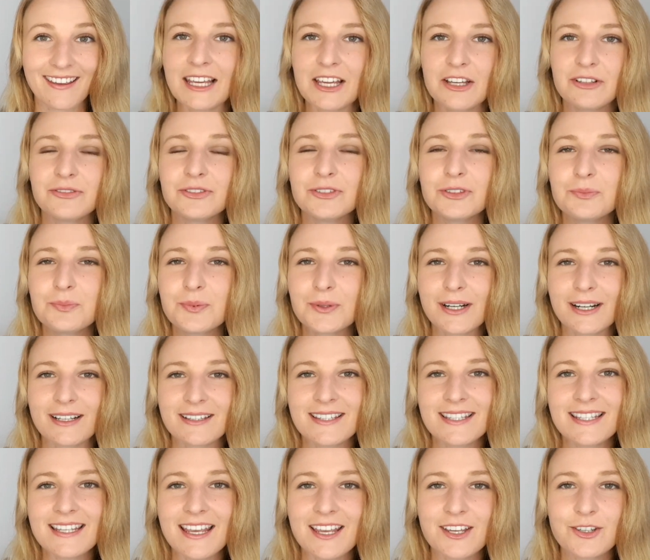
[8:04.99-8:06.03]
Careful
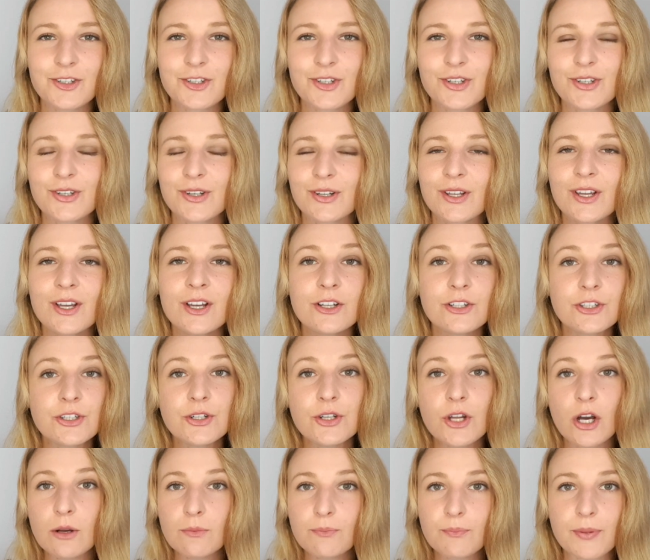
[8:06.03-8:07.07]
pronunciation, to
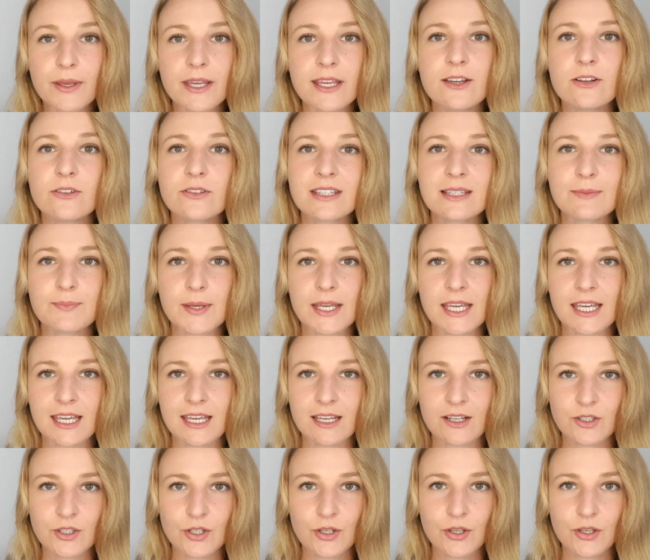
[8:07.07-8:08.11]
not be on
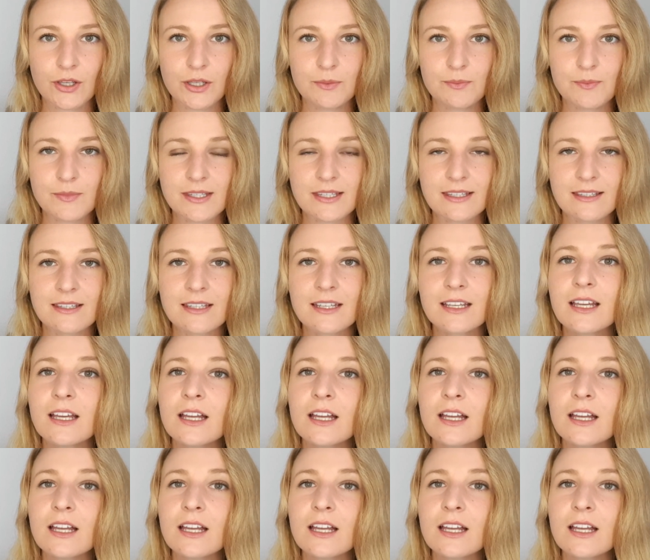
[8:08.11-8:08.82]
speaking terms.